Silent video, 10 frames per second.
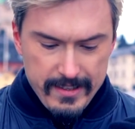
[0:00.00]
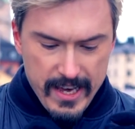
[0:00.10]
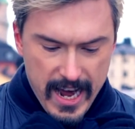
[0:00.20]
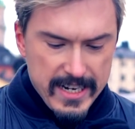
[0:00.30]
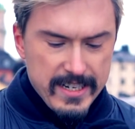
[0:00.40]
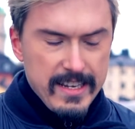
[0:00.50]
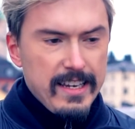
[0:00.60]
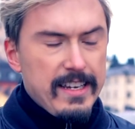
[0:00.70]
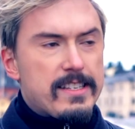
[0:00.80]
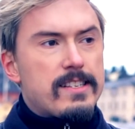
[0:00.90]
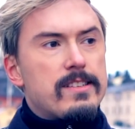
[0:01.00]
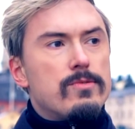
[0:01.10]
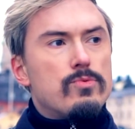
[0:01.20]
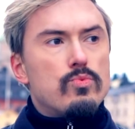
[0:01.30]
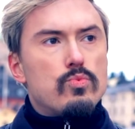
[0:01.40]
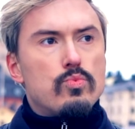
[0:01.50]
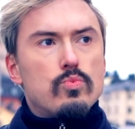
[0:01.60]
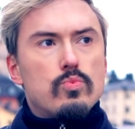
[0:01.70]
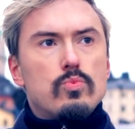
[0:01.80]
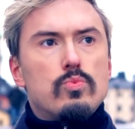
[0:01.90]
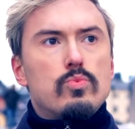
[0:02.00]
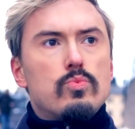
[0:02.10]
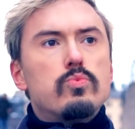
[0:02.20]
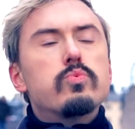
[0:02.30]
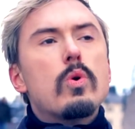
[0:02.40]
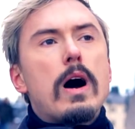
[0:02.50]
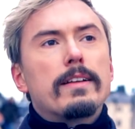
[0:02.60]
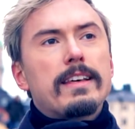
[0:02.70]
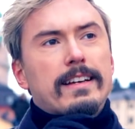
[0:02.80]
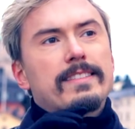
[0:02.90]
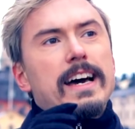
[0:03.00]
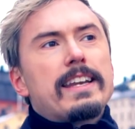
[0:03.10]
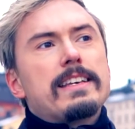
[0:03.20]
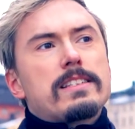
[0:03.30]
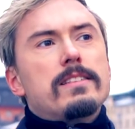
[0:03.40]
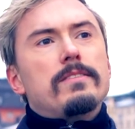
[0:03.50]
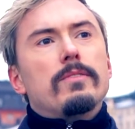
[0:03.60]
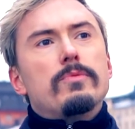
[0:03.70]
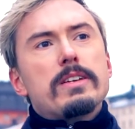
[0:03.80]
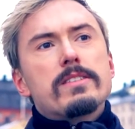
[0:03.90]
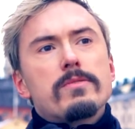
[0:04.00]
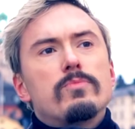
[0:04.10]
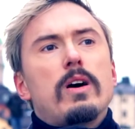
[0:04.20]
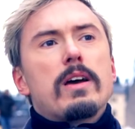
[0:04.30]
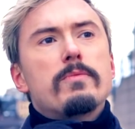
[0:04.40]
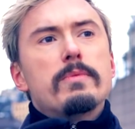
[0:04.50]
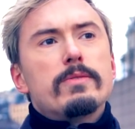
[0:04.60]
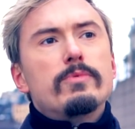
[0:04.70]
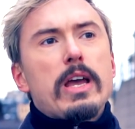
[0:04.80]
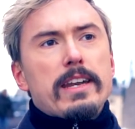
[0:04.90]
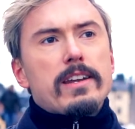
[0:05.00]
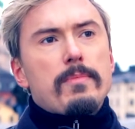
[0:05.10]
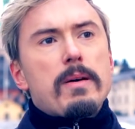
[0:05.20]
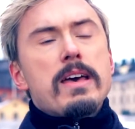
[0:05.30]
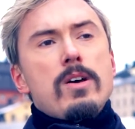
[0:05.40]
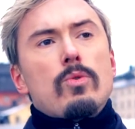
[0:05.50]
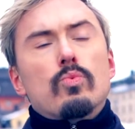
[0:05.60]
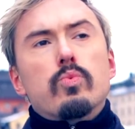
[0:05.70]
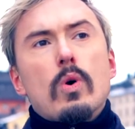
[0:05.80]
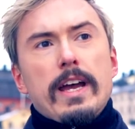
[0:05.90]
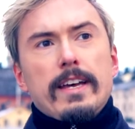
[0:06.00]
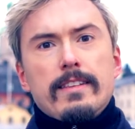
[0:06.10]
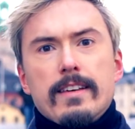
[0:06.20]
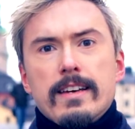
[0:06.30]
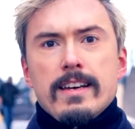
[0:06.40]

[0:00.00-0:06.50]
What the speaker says: that is the reasoning why we ended up with